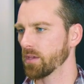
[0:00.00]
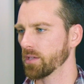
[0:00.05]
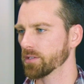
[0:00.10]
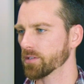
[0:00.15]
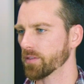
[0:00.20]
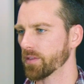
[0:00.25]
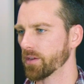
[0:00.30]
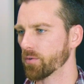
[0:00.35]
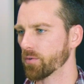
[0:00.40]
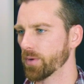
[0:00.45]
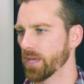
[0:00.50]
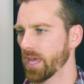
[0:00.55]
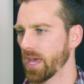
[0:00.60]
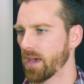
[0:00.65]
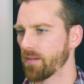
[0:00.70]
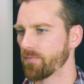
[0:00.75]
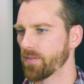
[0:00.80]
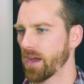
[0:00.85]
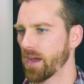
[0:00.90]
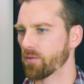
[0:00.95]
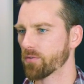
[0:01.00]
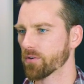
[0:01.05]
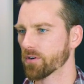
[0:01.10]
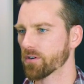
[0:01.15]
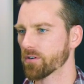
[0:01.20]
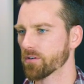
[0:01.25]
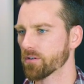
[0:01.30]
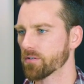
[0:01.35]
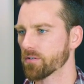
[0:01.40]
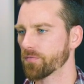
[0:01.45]
So there we have our
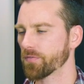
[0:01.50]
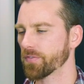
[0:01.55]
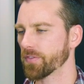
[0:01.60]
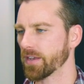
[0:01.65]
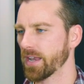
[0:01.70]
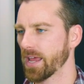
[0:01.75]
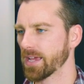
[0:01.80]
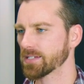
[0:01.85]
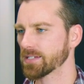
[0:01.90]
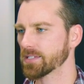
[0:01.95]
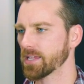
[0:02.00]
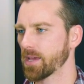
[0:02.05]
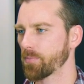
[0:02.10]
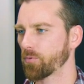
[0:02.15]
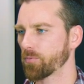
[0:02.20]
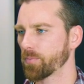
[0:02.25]
curve. The next step